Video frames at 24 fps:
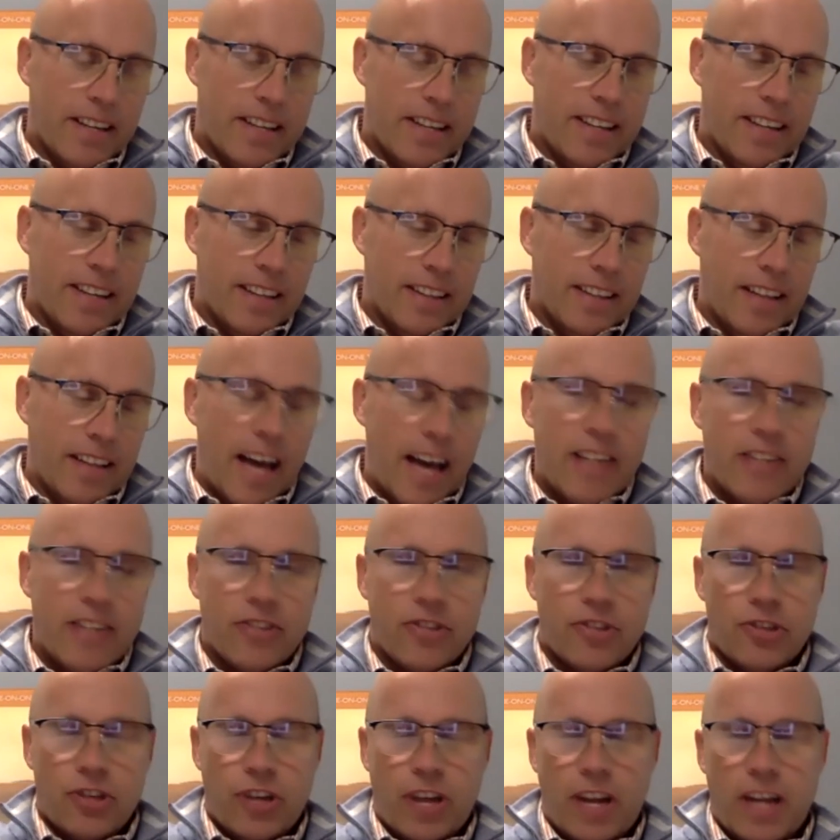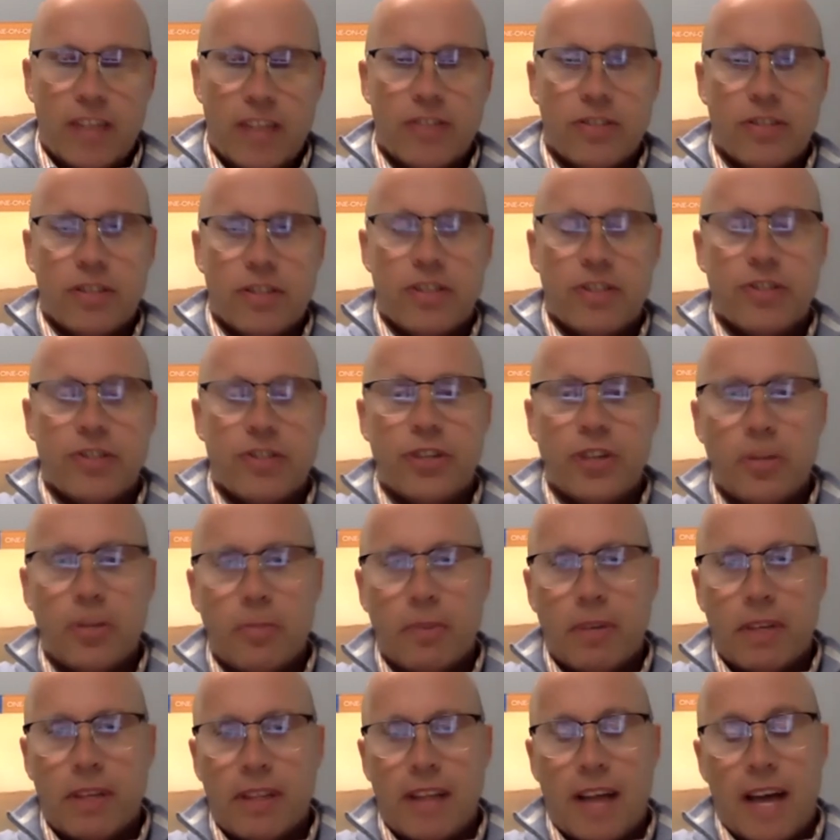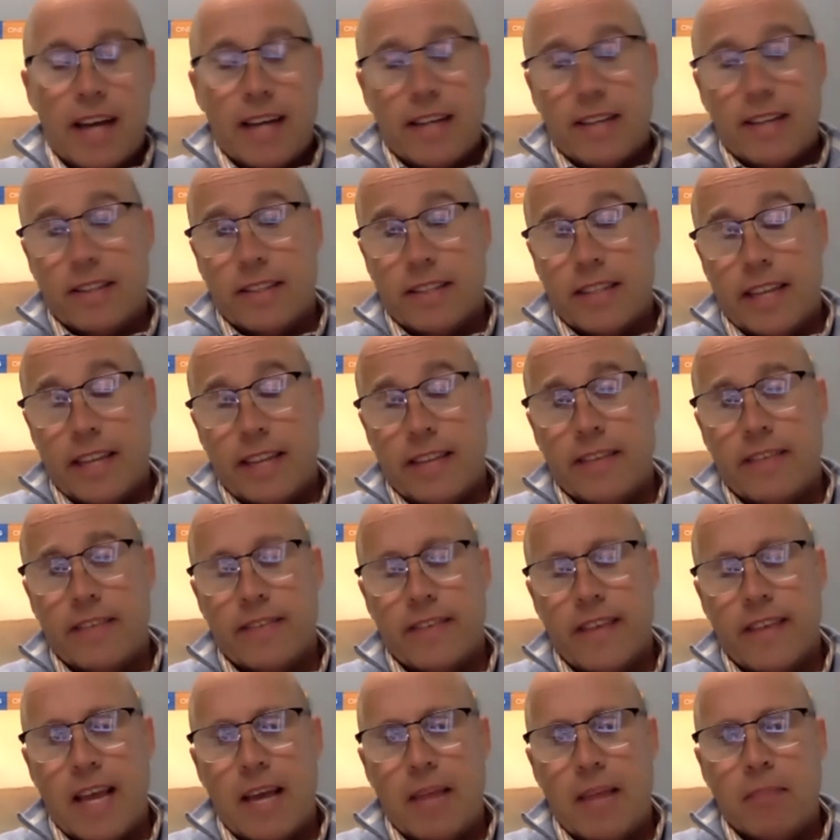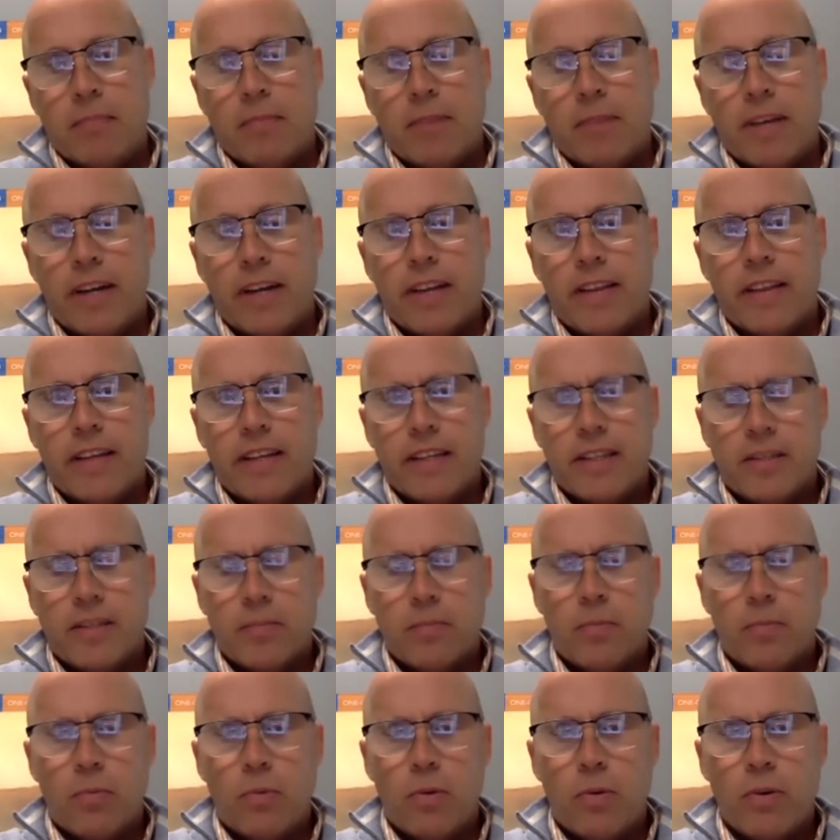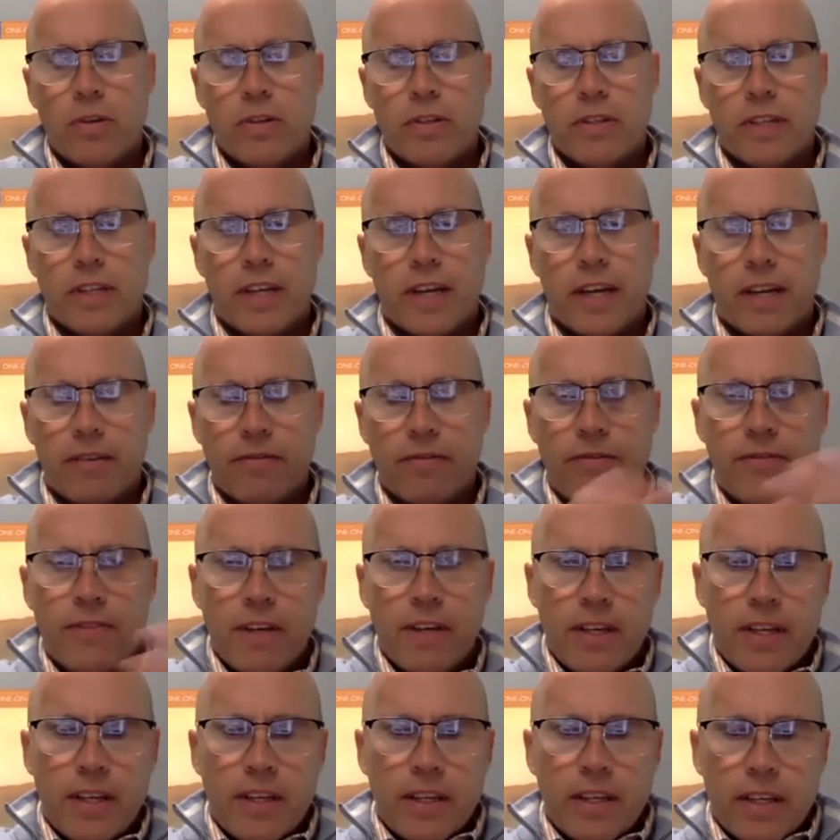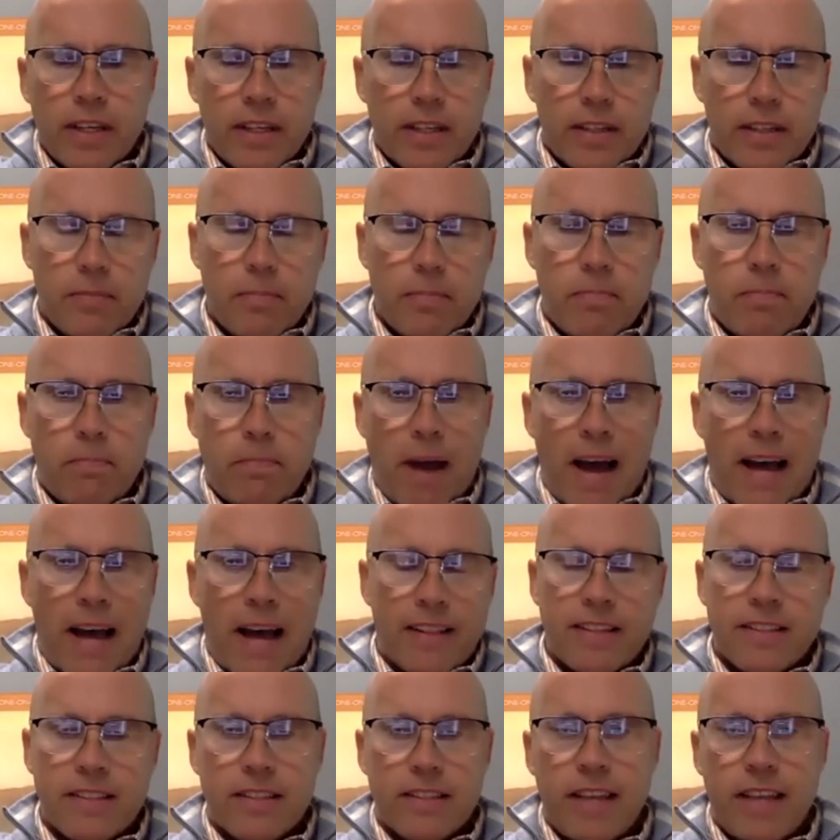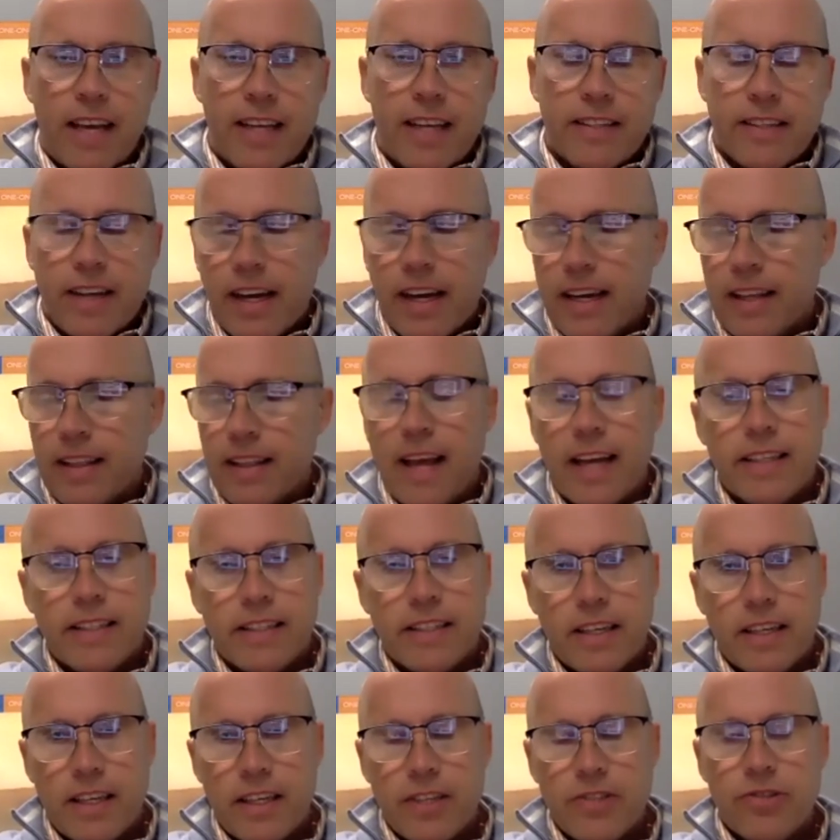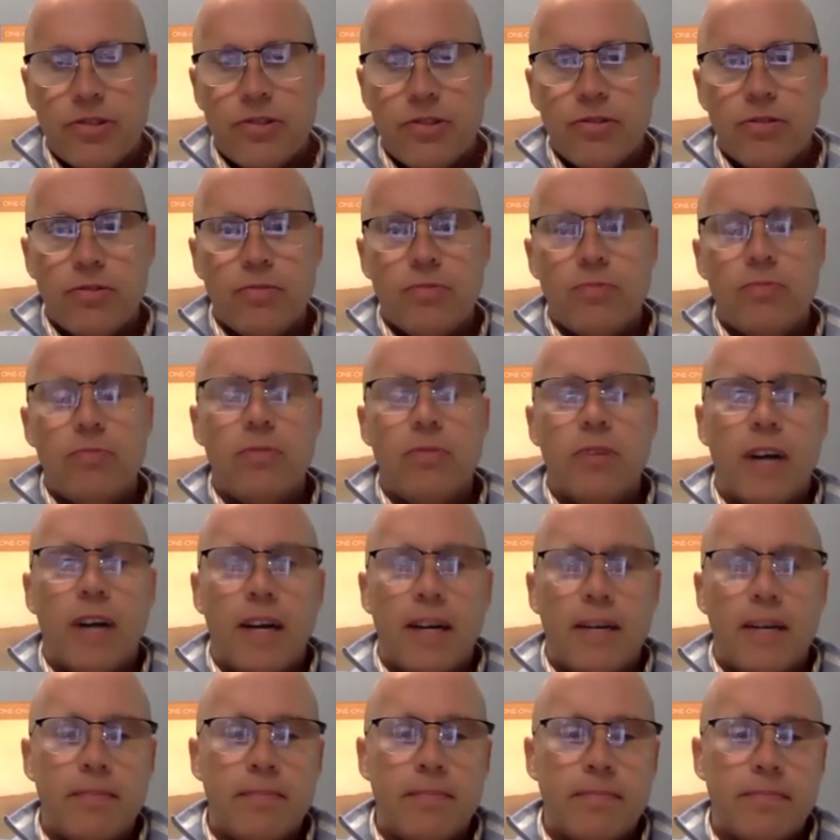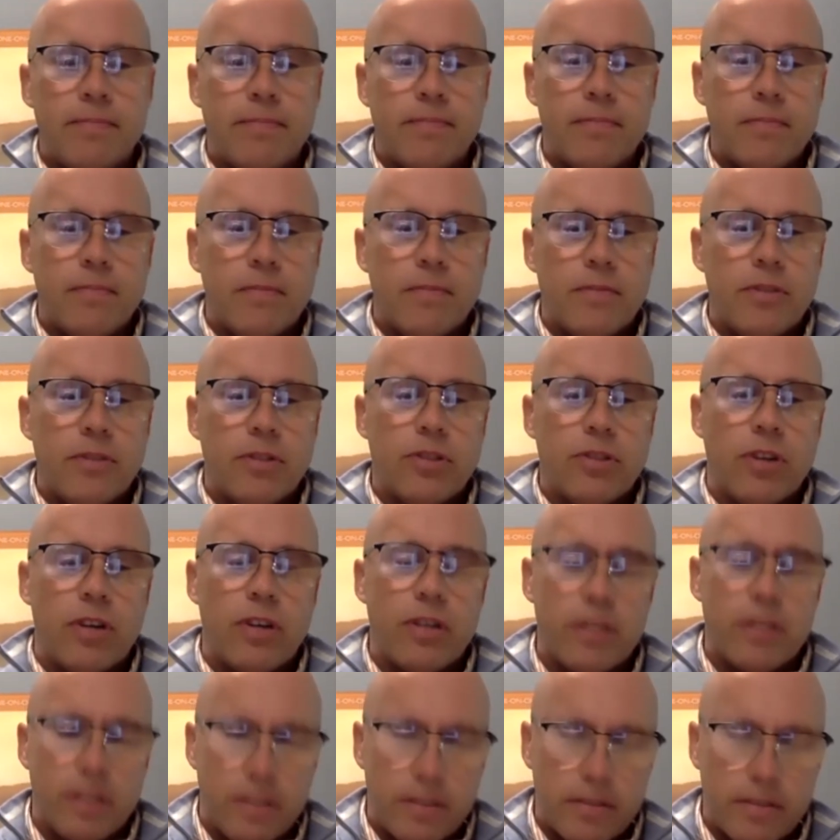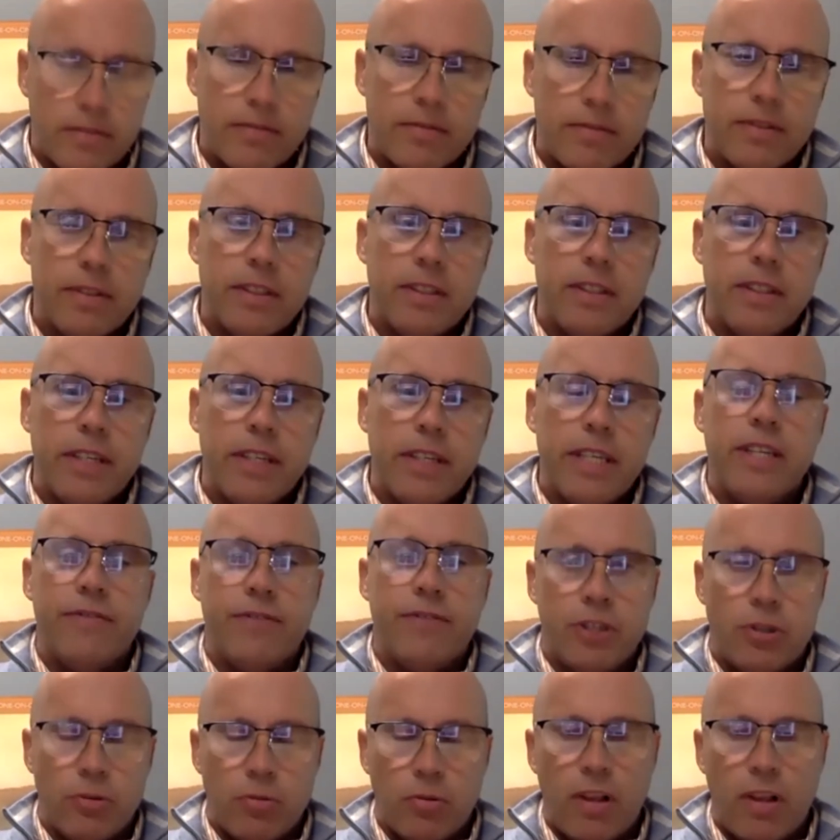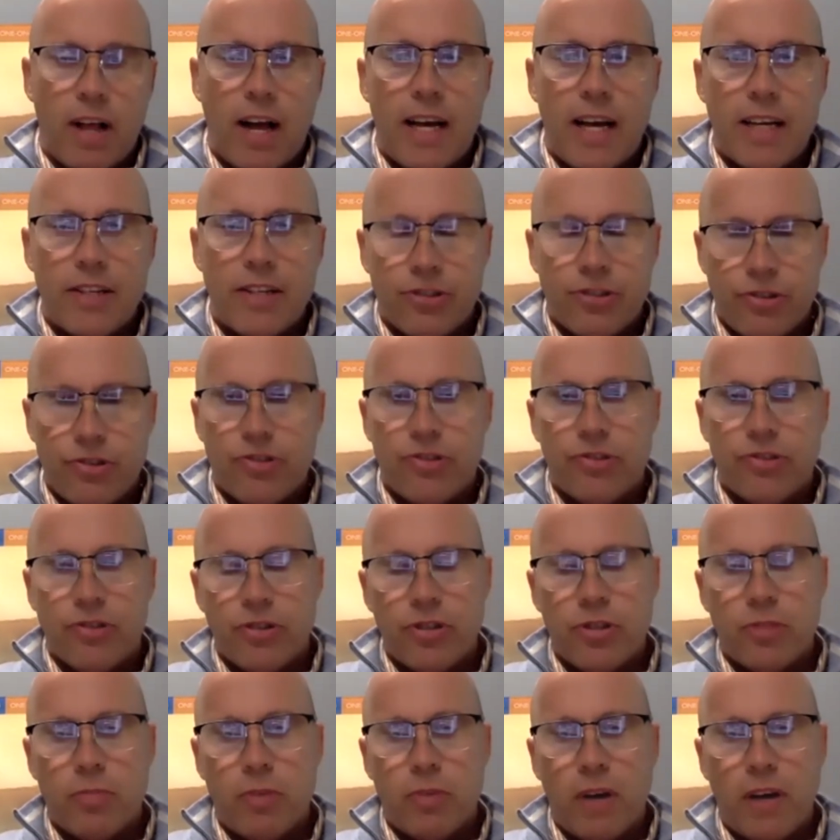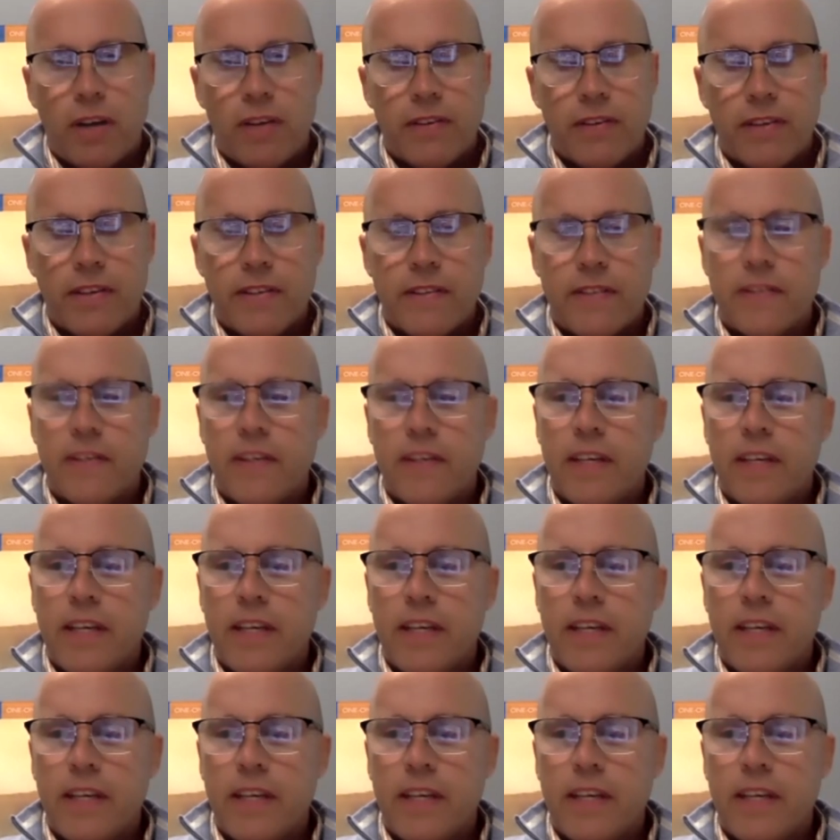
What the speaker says: lot has changed this year, but a lot has stayed the same. And I think it's important to kind of balance that dialectic as you start to individualize your search process.